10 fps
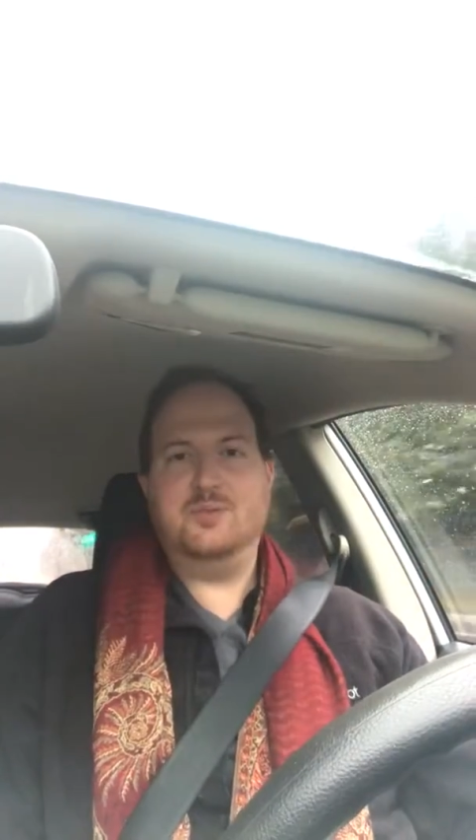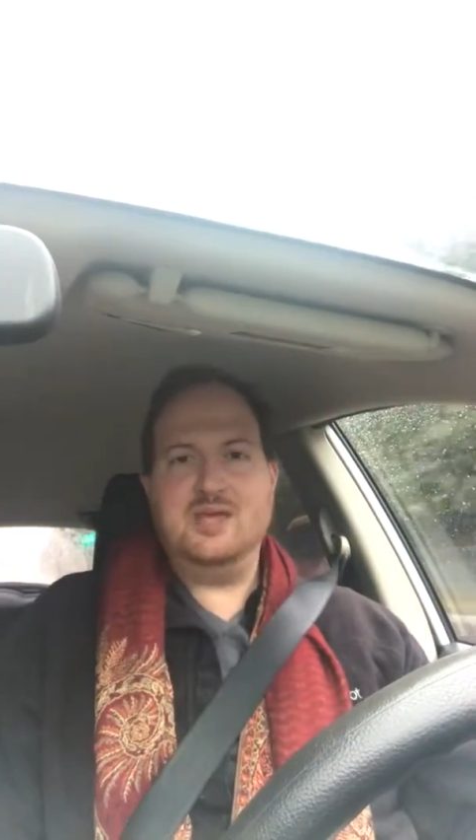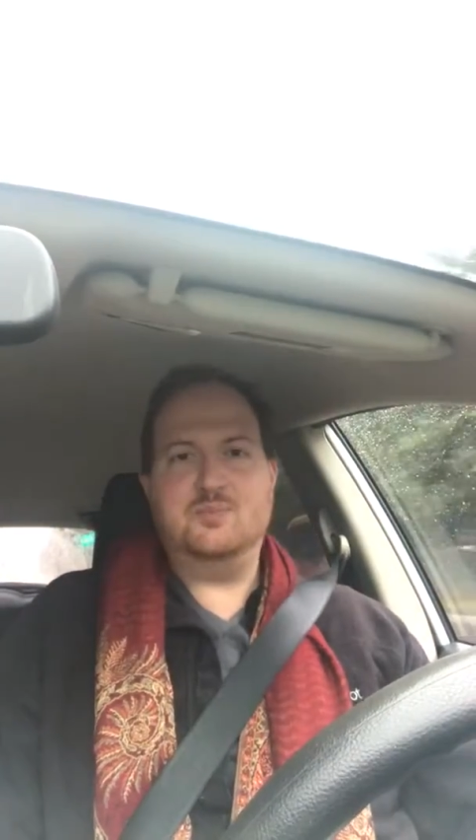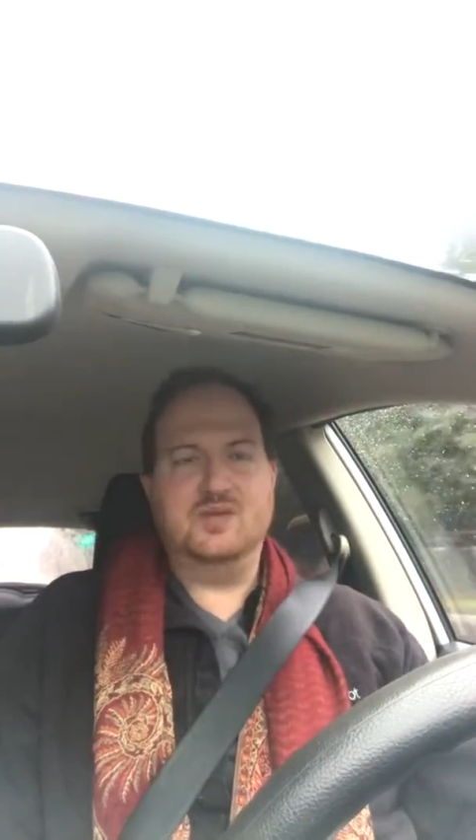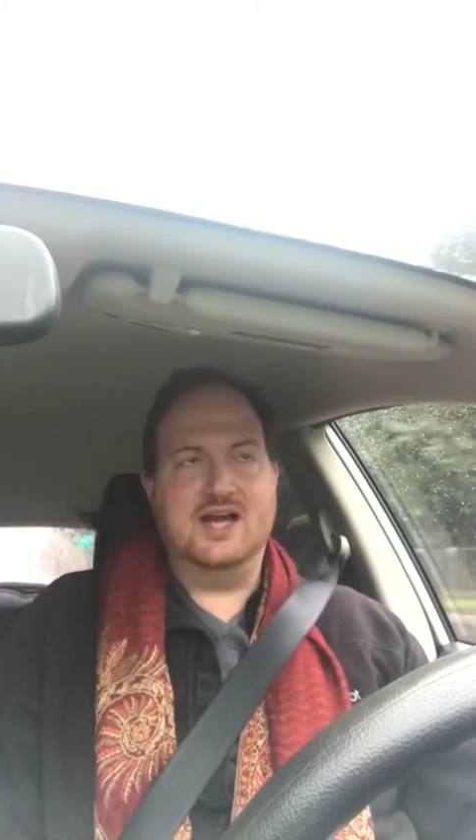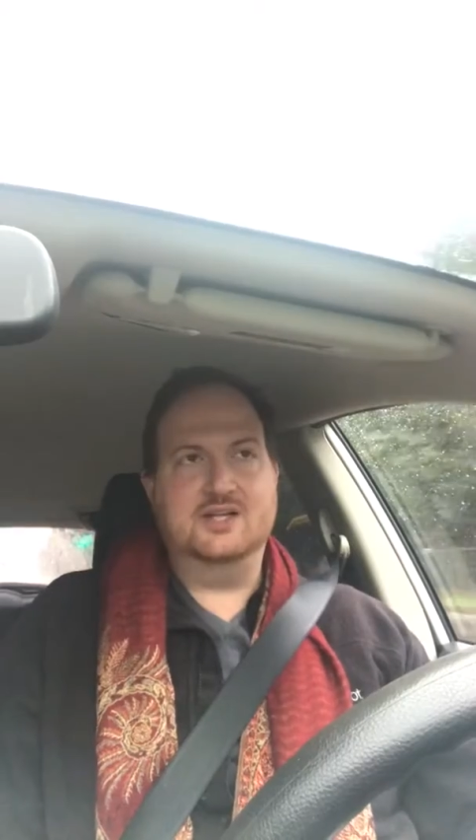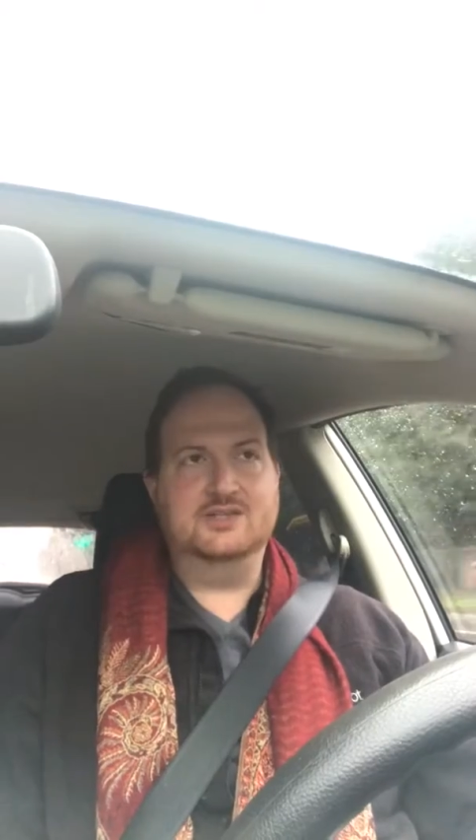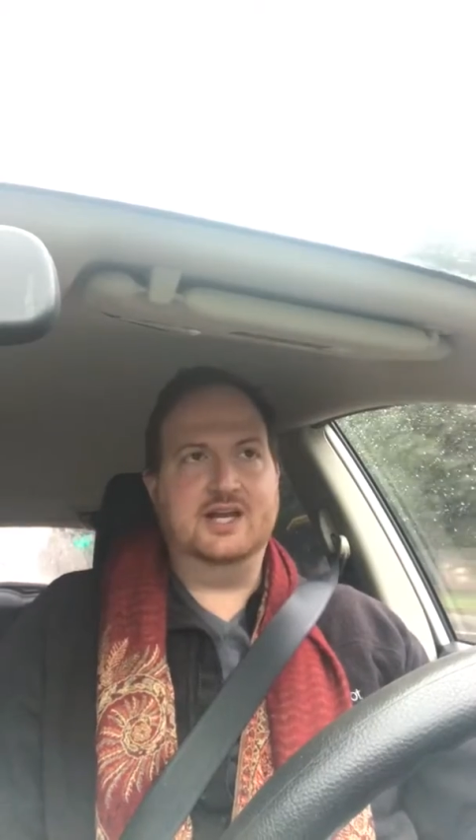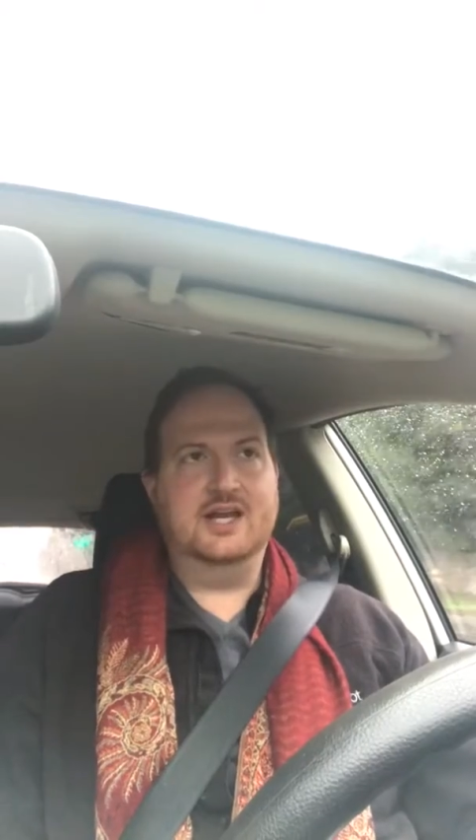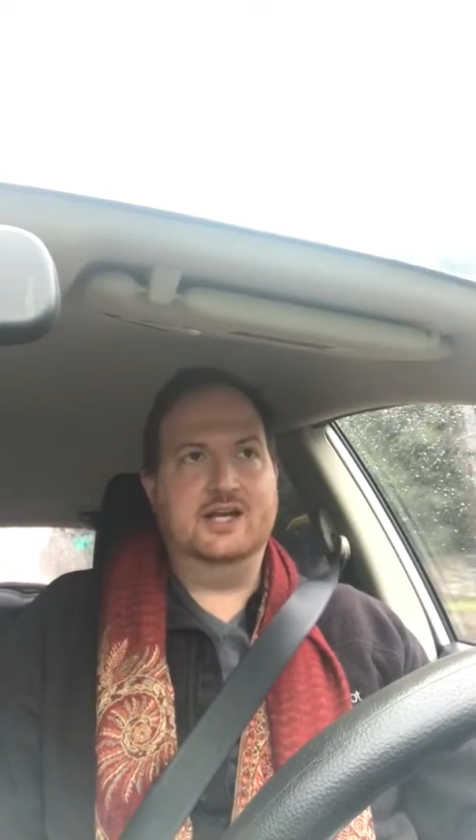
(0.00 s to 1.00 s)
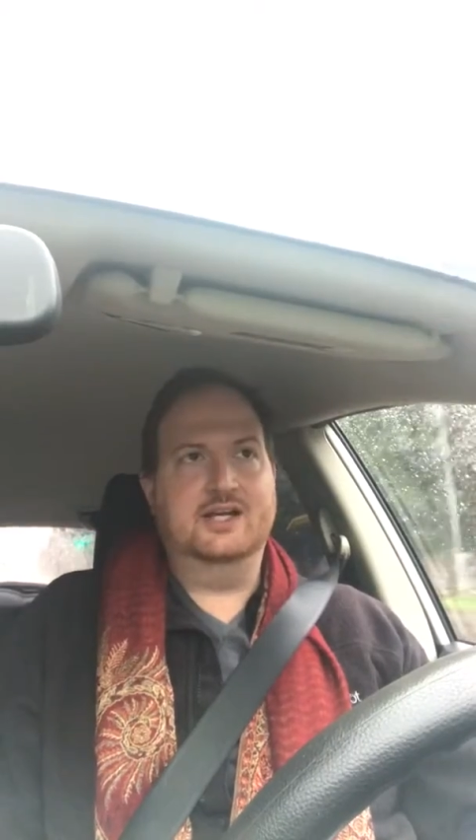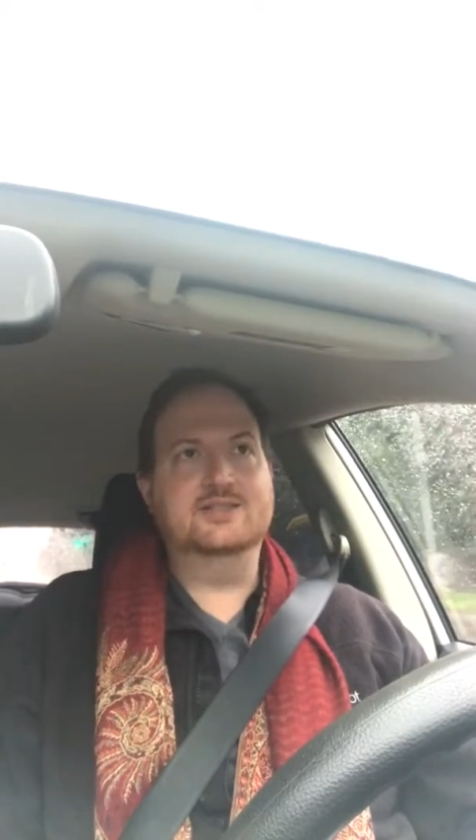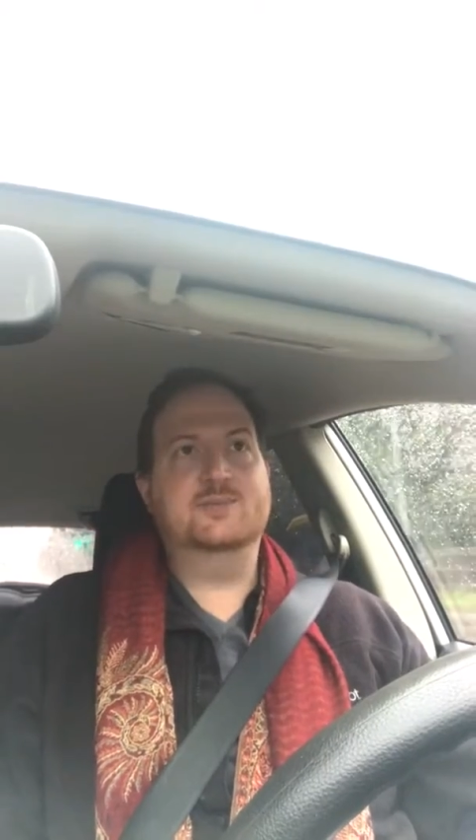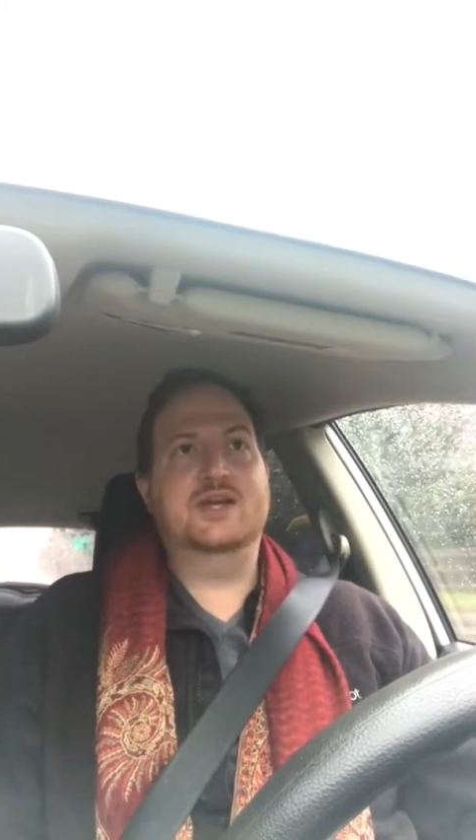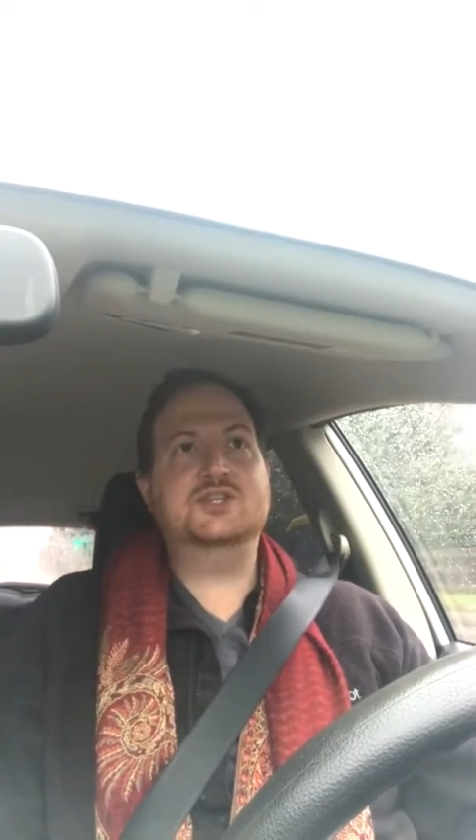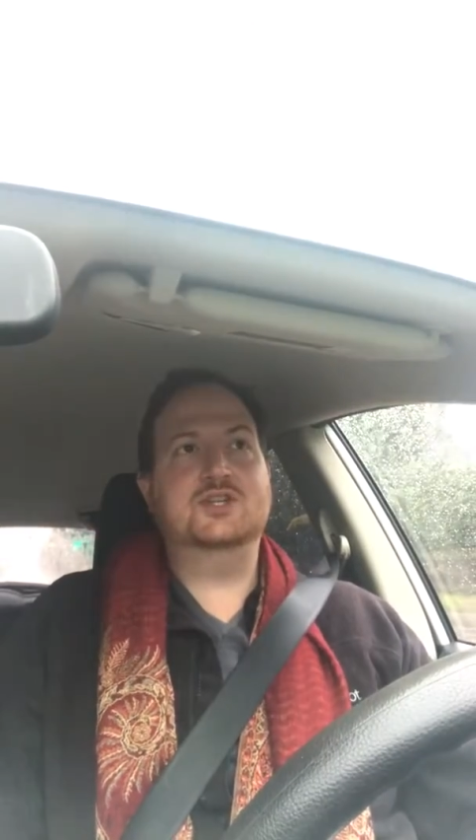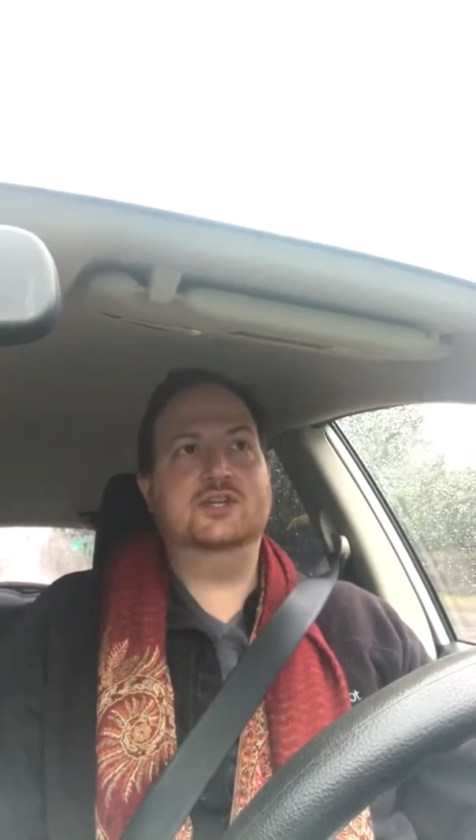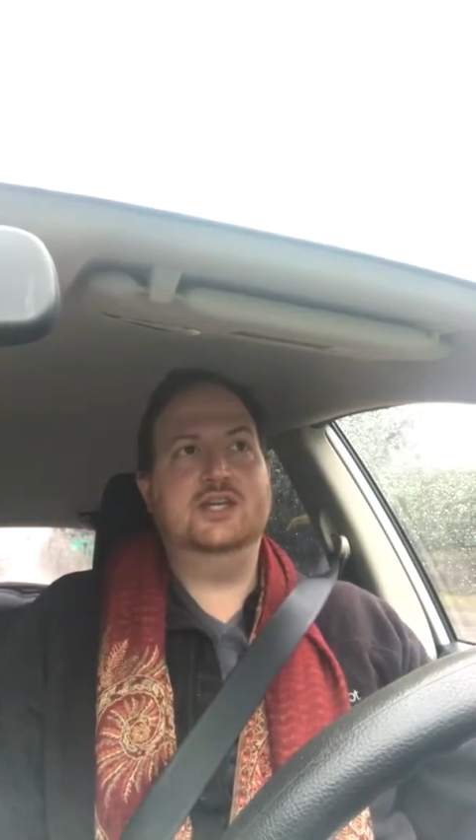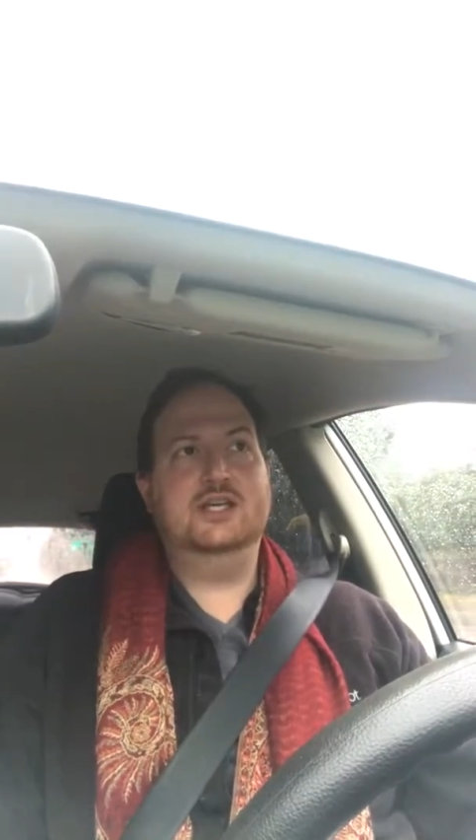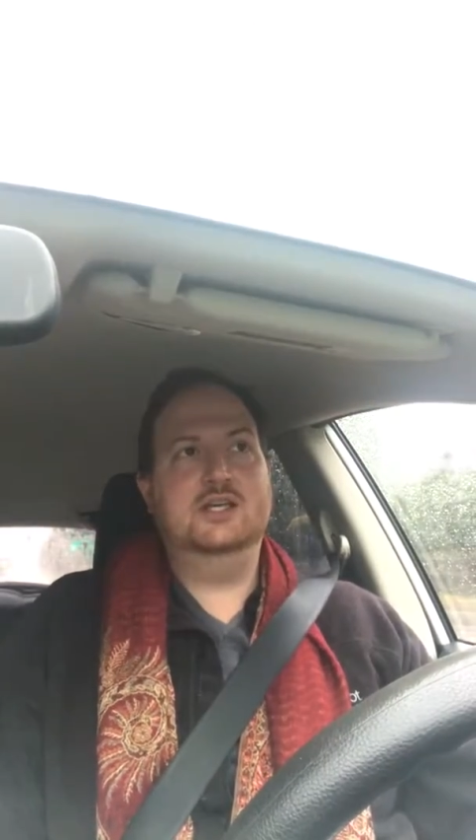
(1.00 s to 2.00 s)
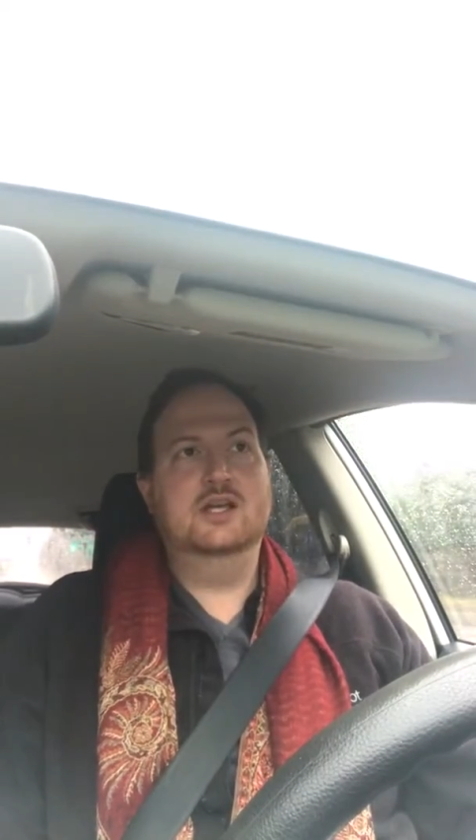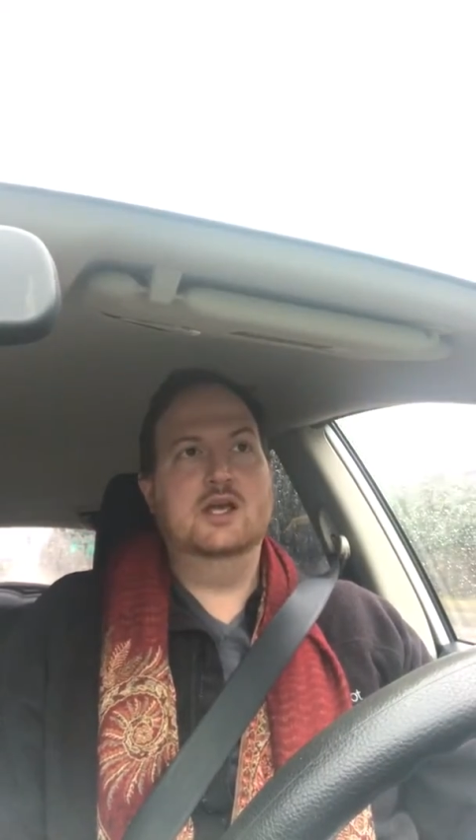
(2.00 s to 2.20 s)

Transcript: people out there, especially